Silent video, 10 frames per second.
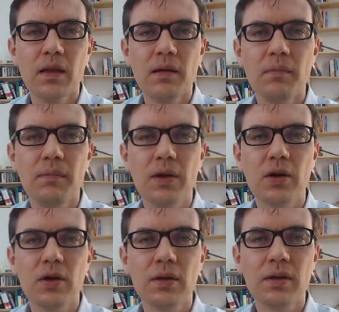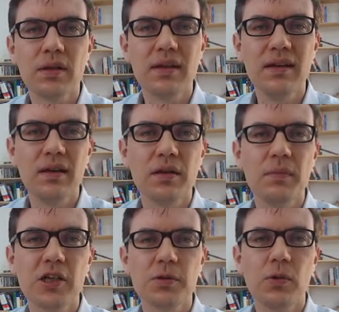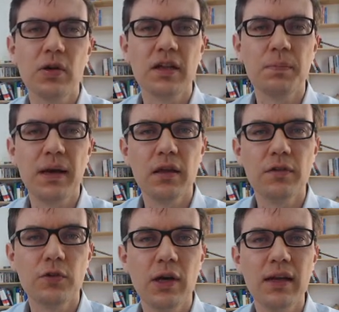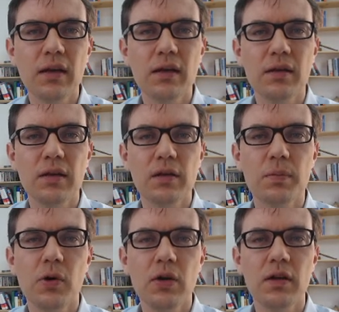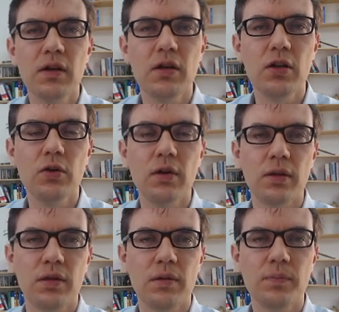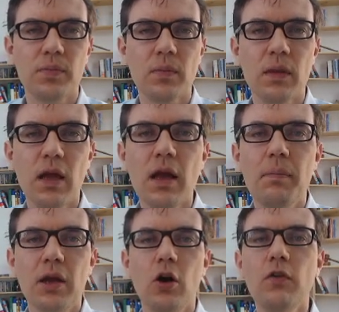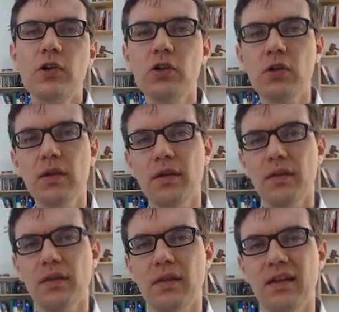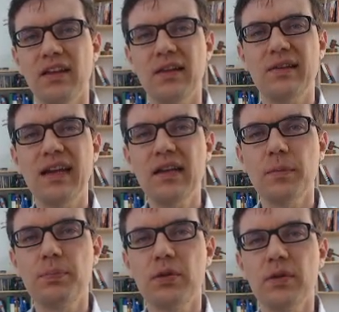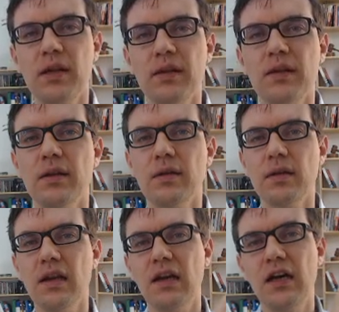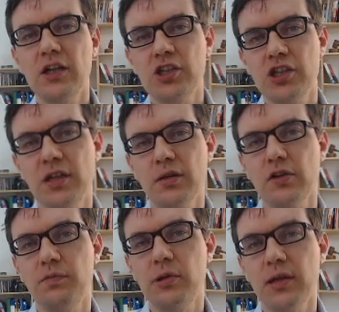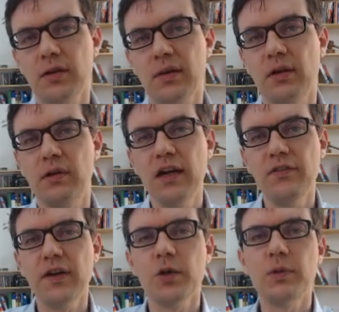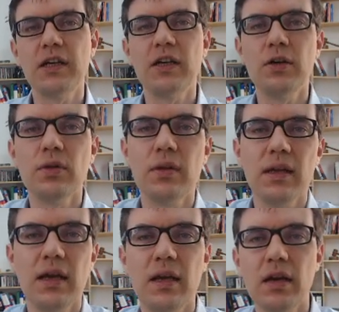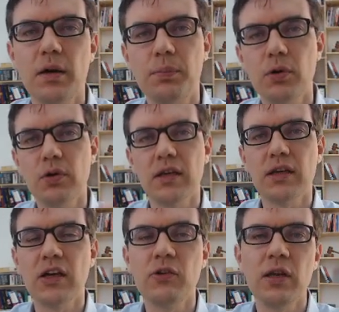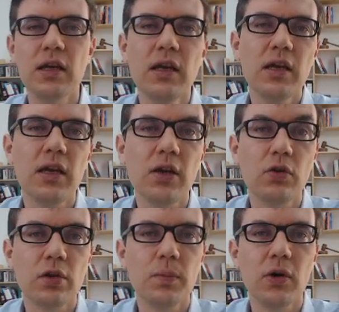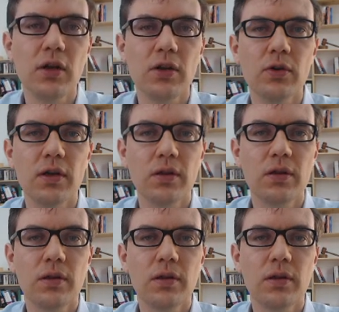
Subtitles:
because it is much more expensive to handle these smaller units. But overall, the standard process is large chunks of products arrive at a warehouse and are broken down into smaller units.